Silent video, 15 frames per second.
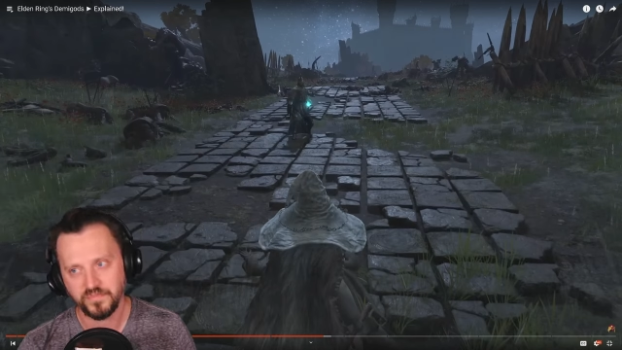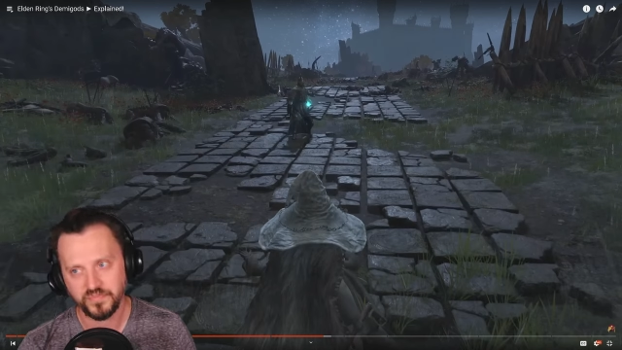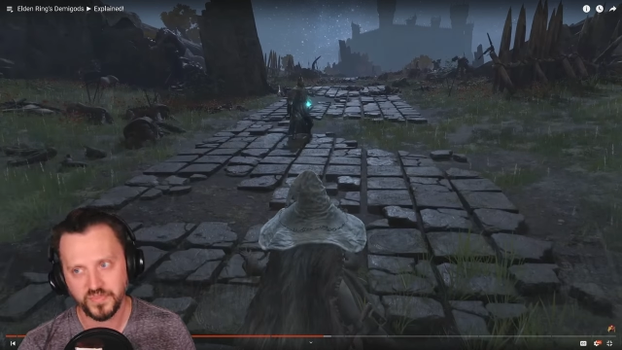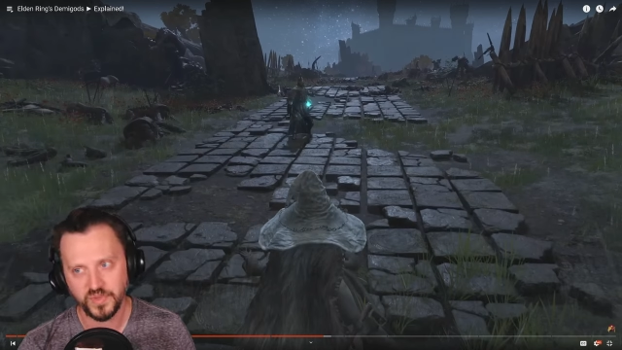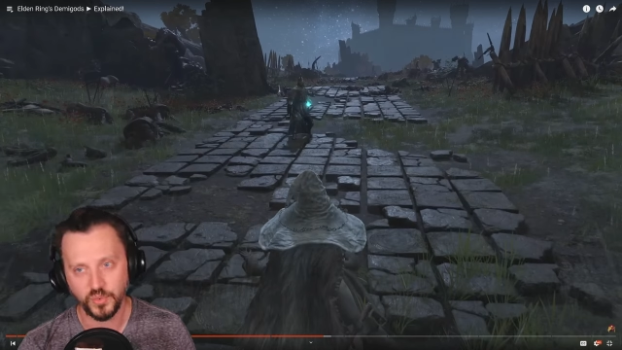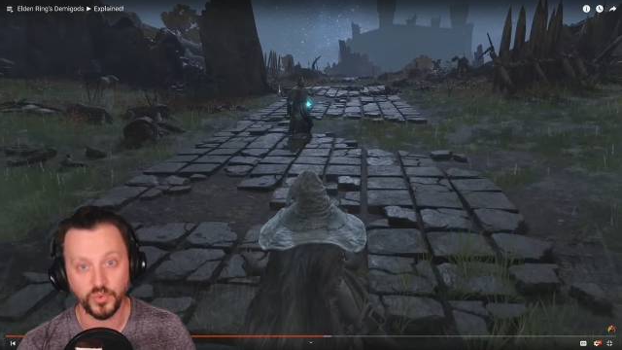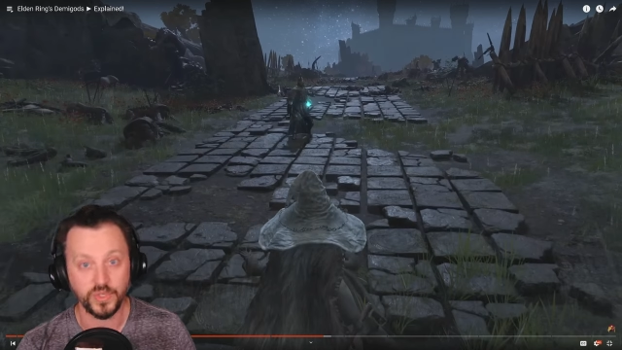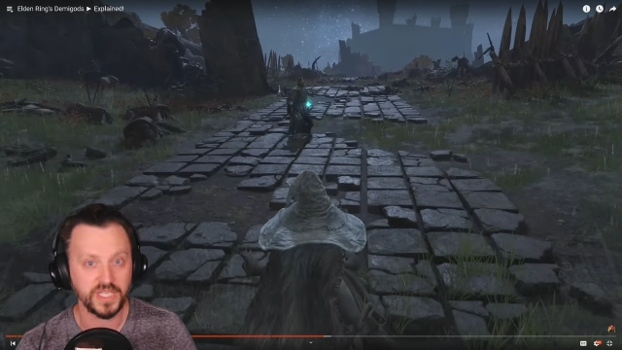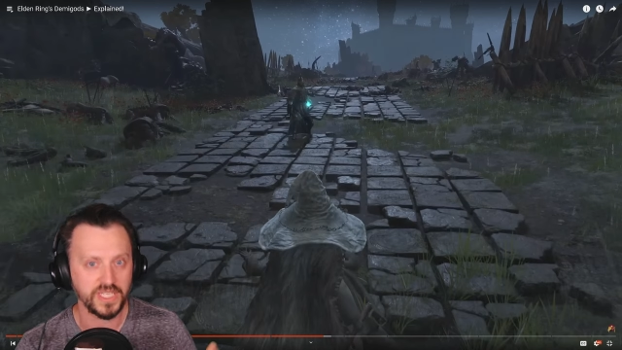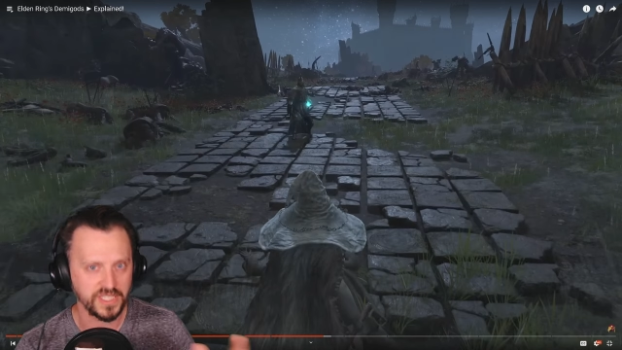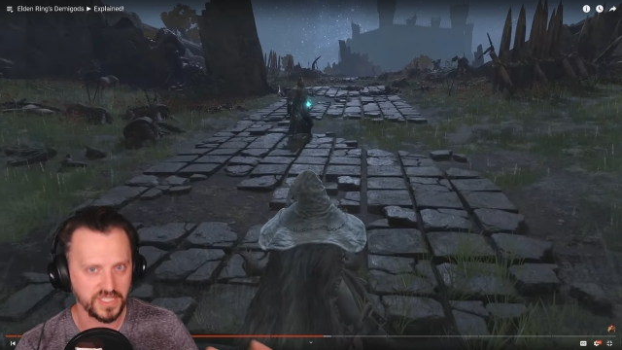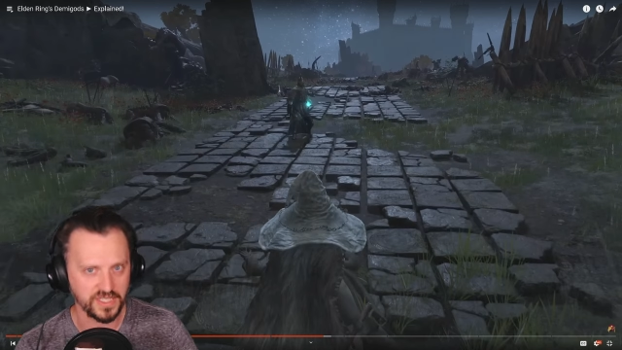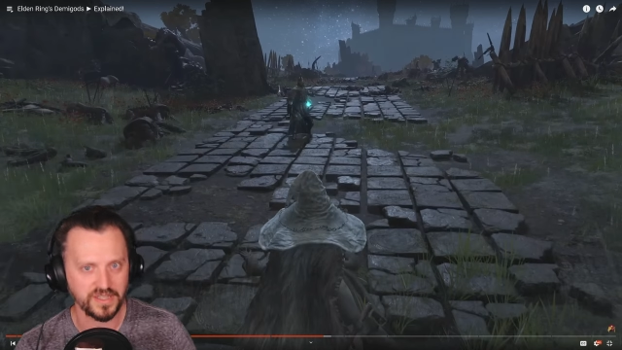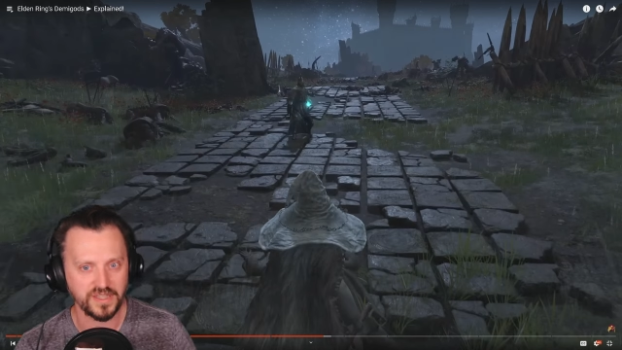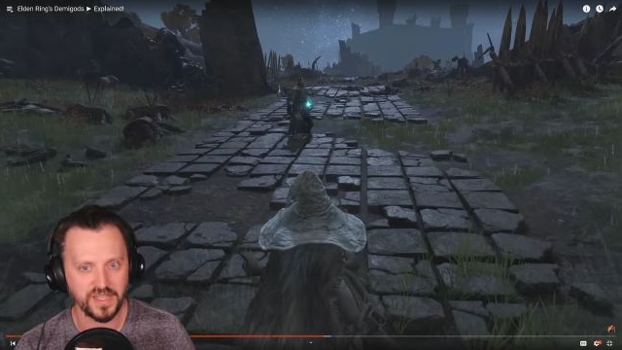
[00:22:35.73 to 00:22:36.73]

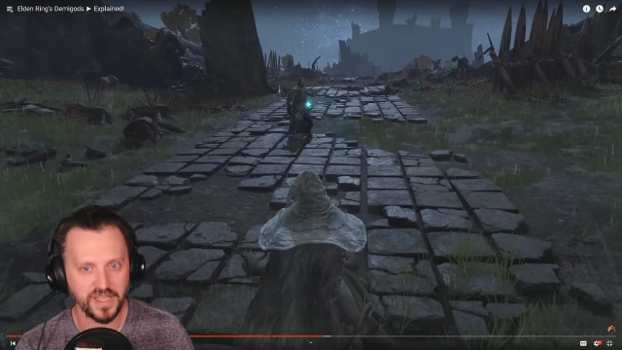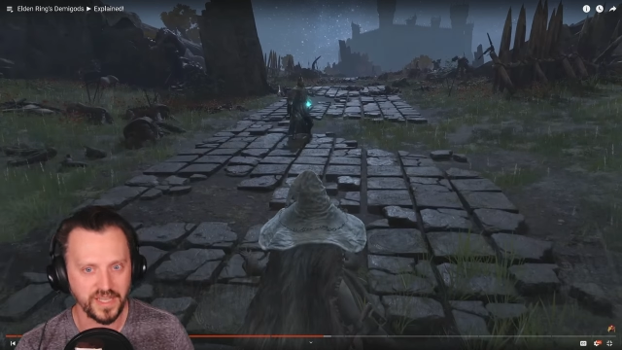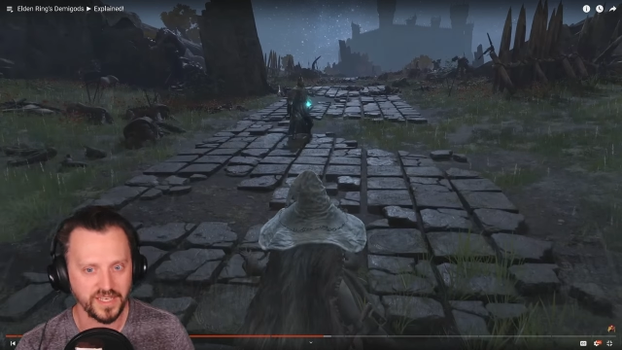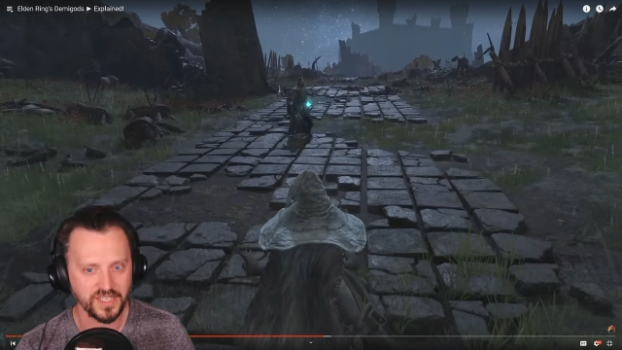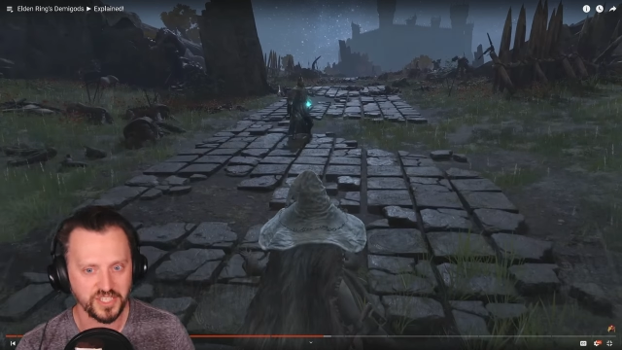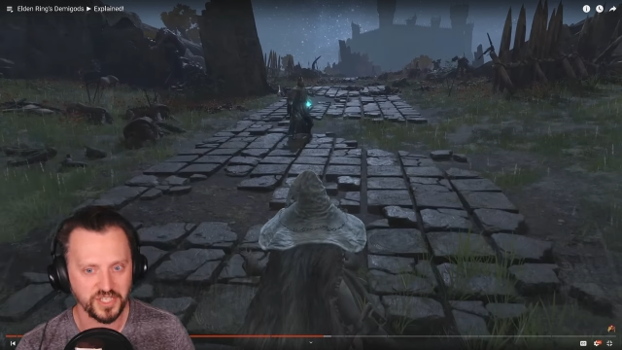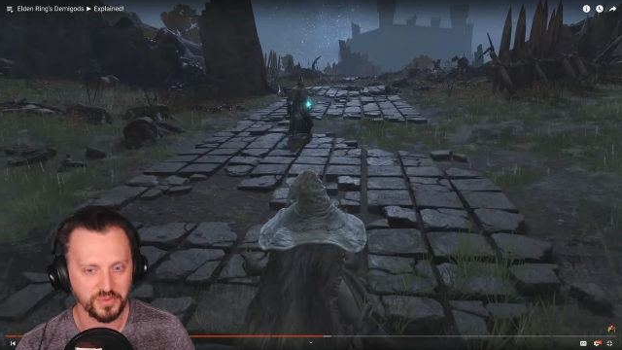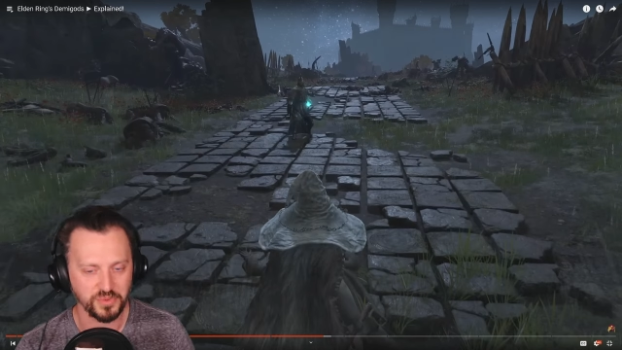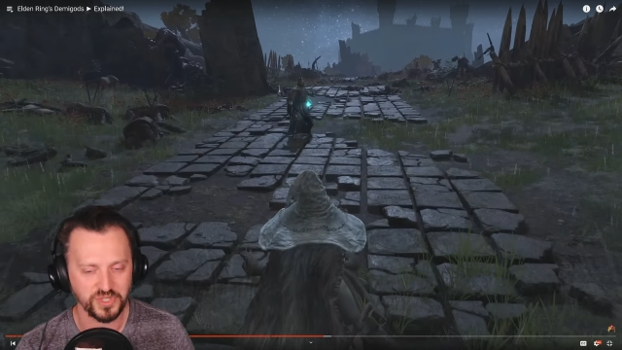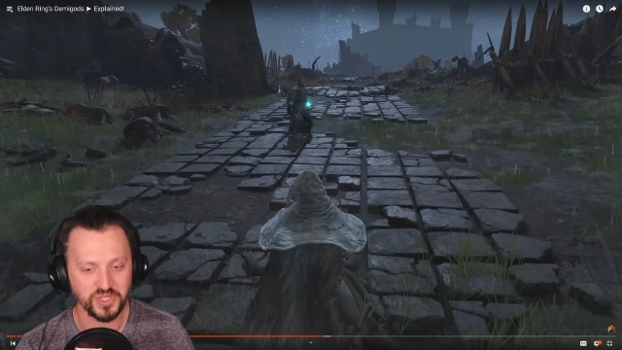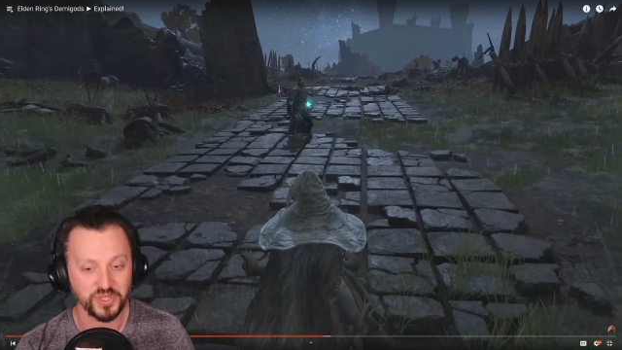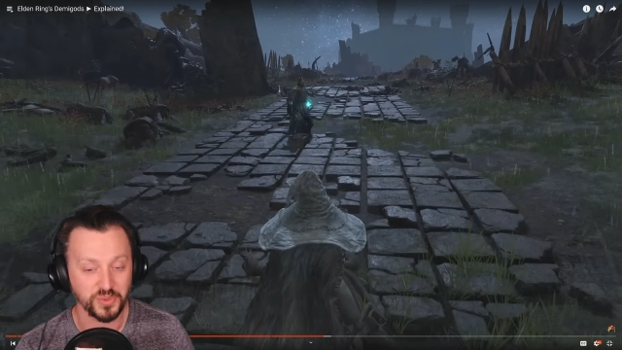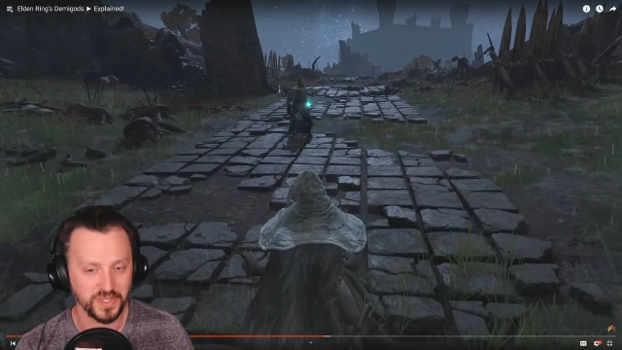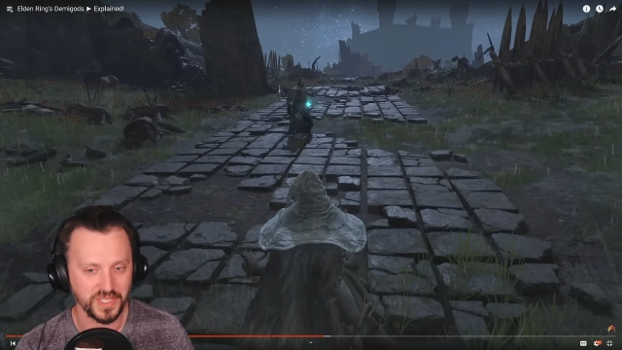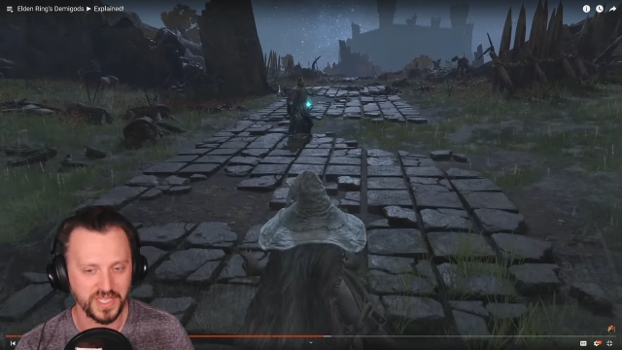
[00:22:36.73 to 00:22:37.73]
reason that she was
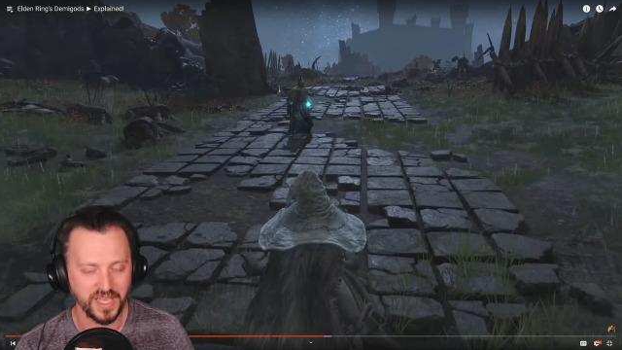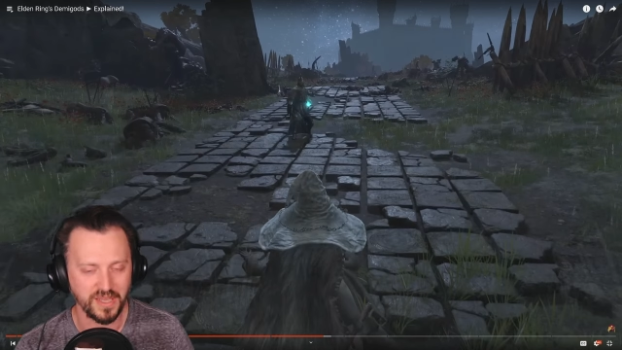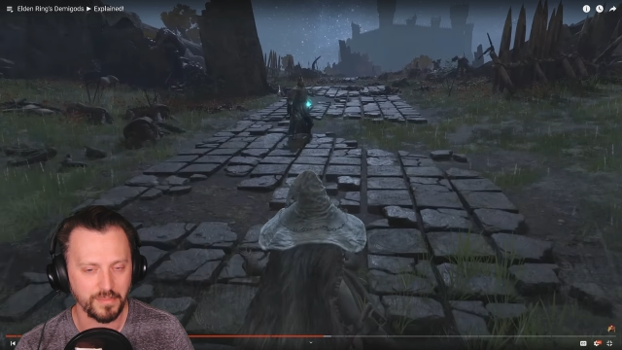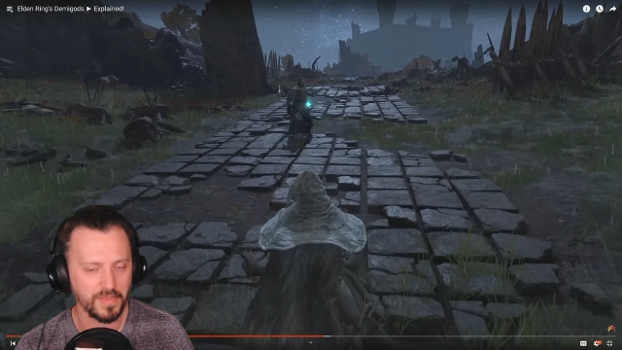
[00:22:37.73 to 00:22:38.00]
doing that.